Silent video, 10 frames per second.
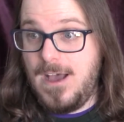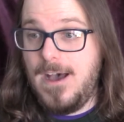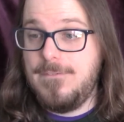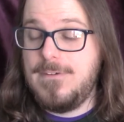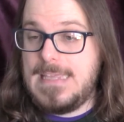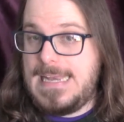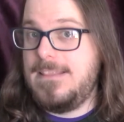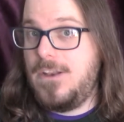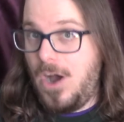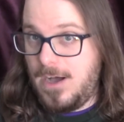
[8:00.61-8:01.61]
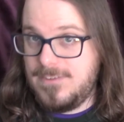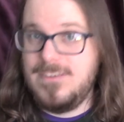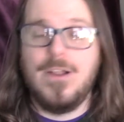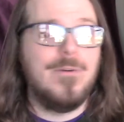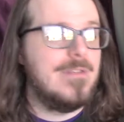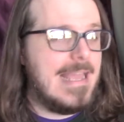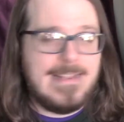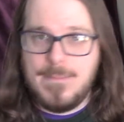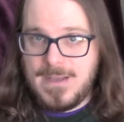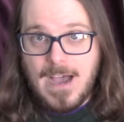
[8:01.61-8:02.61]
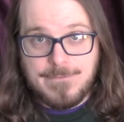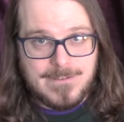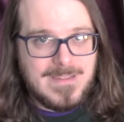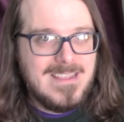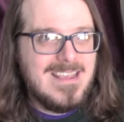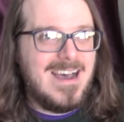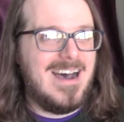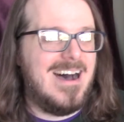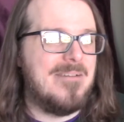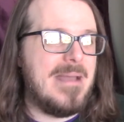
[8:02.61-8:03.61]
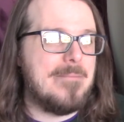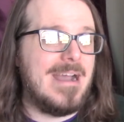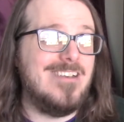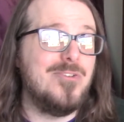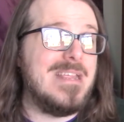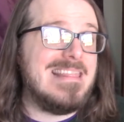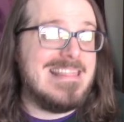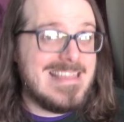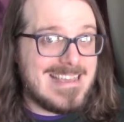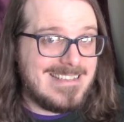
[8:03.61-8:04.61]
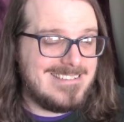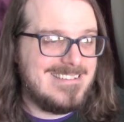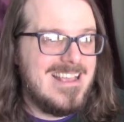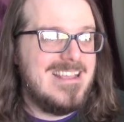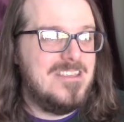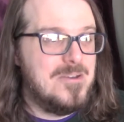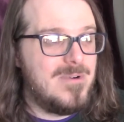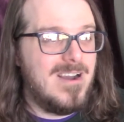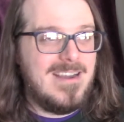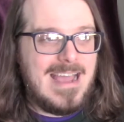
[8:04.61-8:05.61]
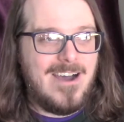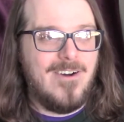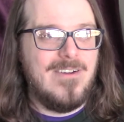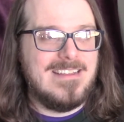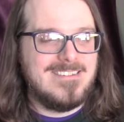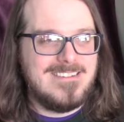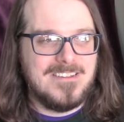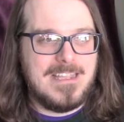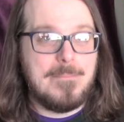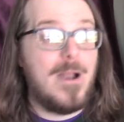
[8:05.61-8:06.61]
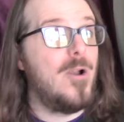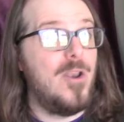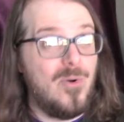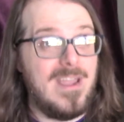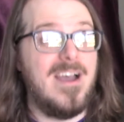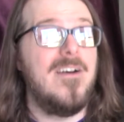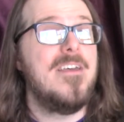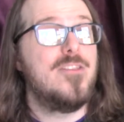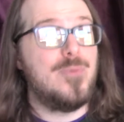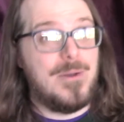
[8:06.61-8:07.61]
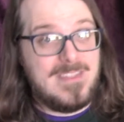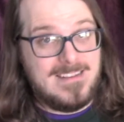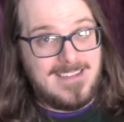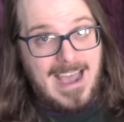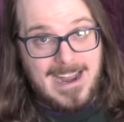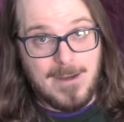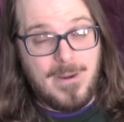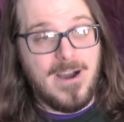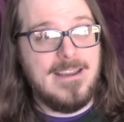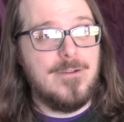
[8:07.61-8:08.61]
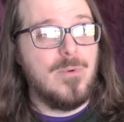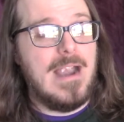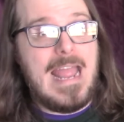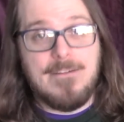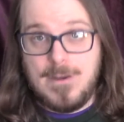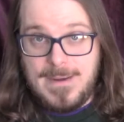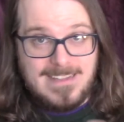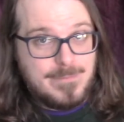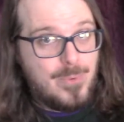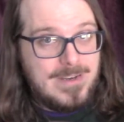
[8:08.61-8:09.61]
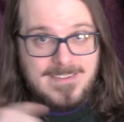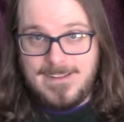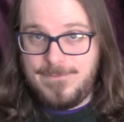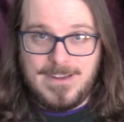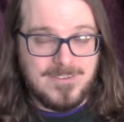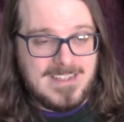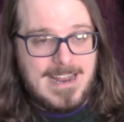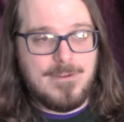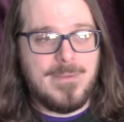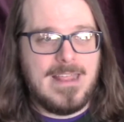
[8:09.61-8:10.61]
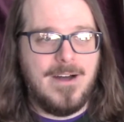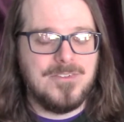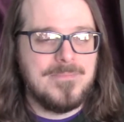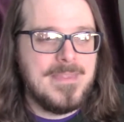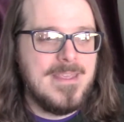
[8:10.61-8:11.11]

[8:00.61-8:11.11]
of getting the NOS, you know, getting the MacGuffin. And by doing this, you are now instilling paranoia throughout the entire party, where everybody is pointing their fingers at everybody else.